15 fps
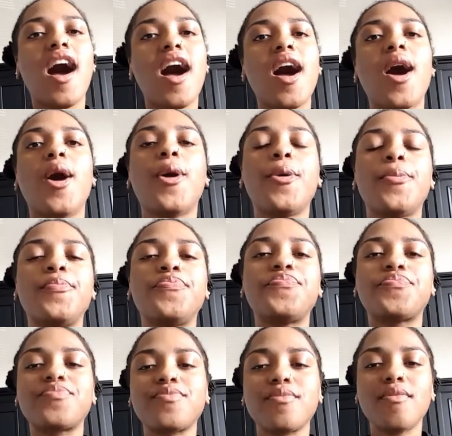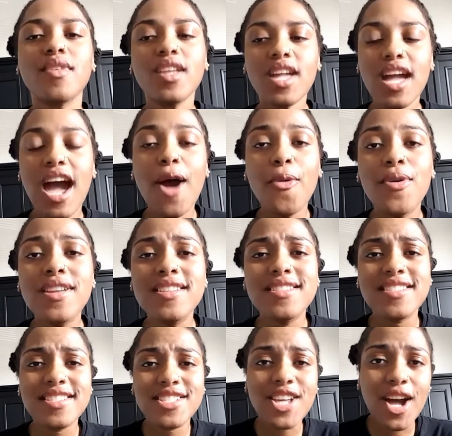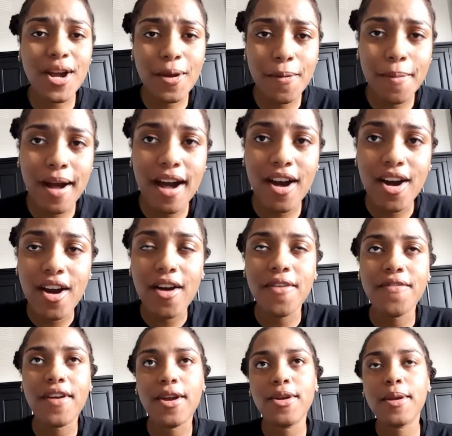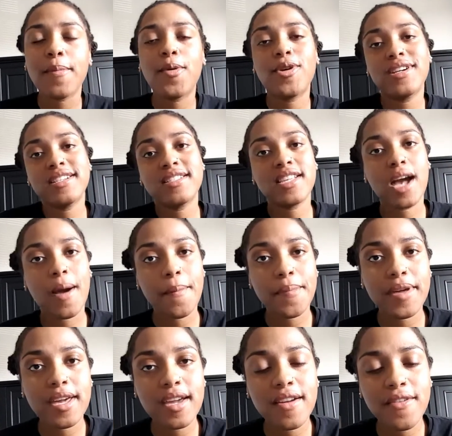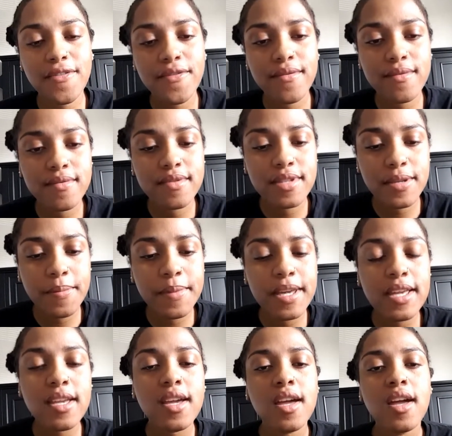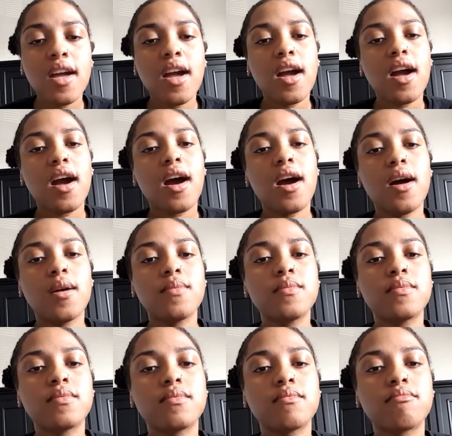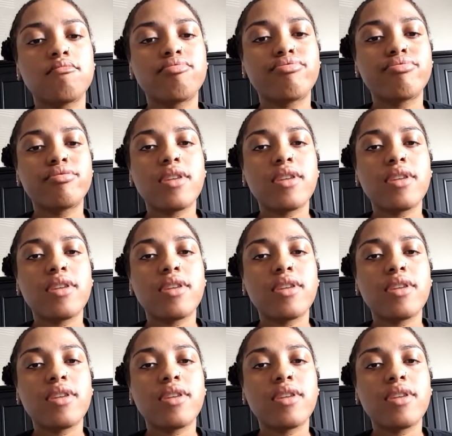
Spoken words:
Um, I wanted to talk about a very important topic to me. Um,